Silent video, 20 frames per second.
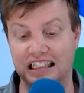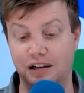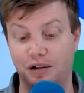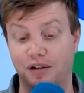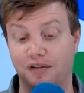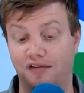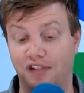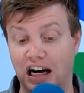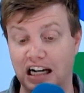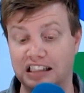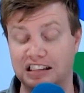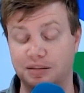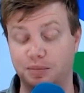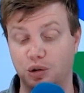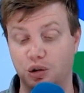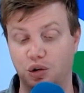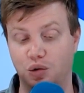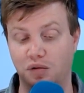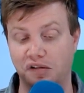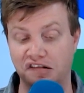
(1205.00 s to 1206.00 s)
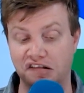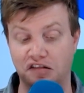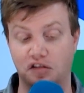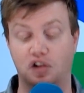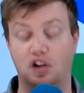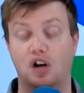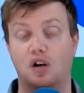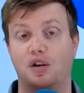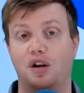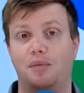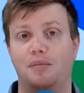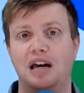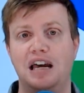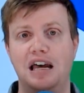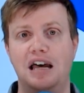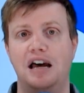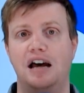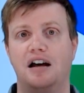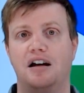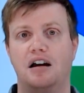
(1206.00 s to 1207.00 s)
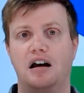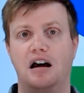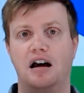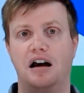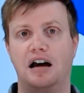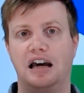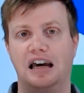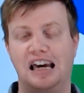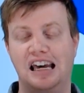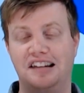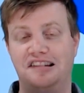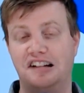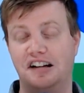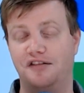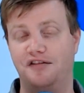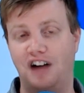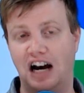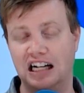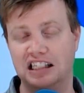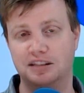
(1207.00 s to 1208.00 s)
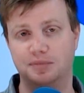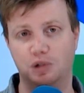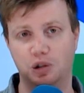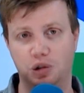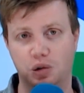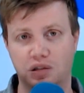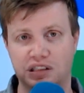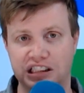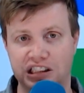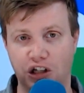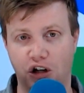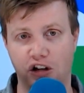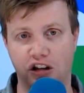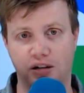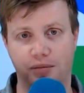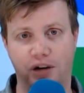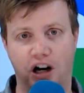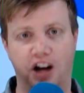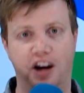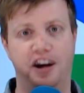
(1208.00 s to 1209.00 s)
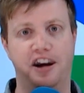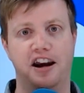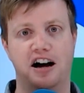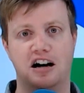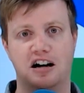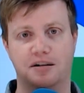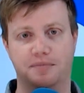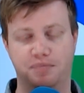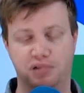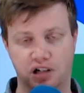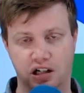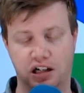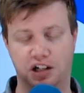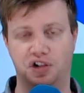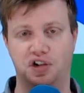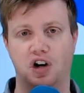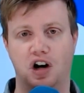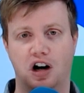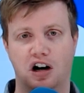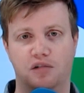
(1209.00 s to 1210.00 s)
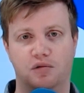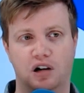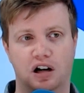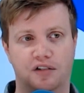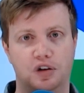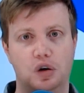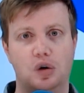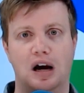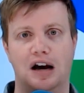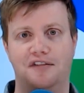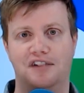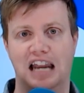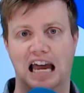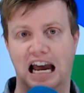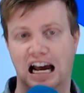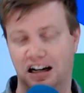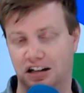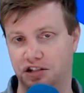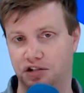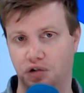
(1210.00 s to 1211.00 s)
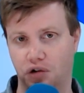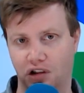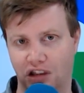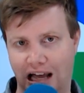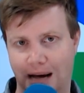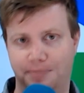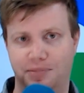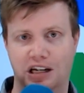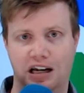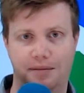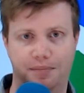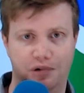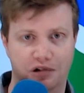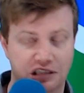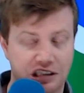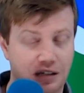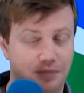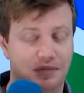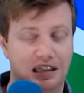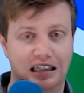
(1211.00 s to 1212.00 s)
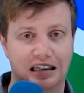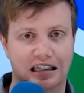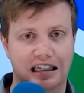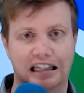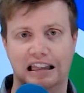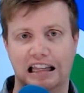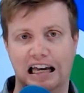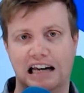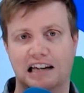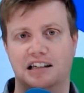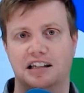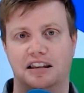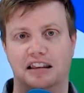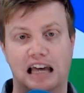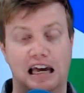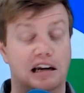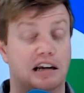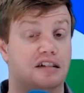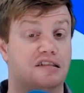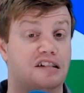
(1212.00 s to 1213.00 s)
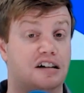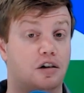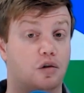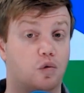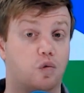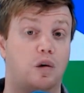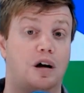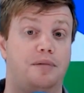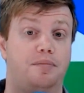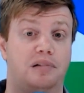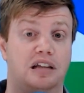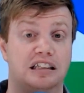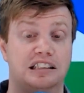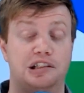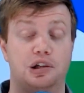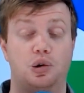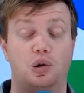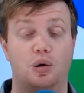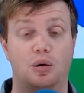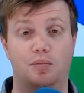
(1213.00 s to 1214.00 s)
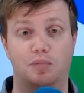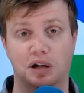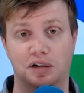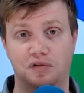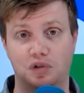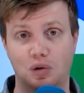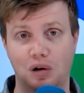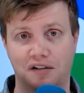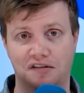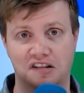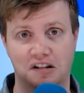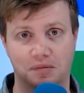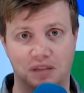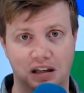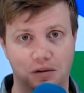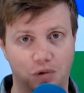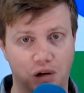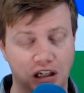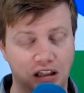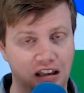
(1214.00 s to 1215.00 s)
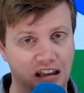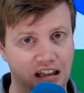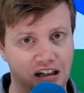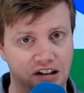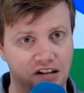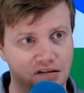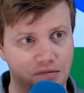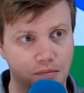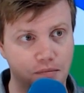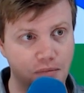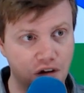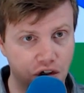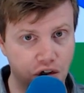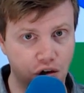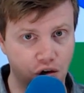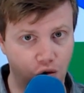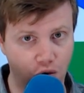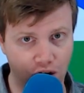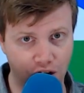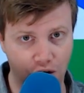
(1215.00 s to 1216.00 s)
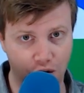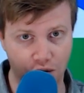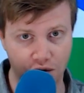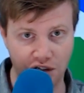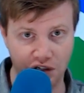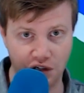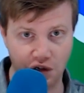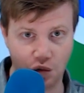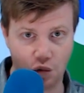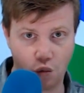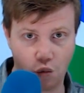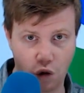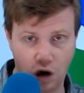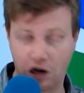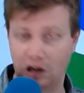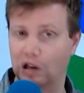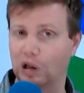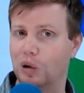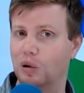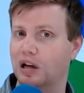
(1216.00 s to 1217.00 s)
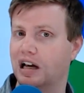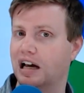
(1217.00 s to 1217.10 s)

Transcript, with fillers: advisable to install them? it's advisable to install them on non-production hardware. If you have an extra laptop or something like that, that is a great place to do it. But if you have something where that is mission critical to your workload,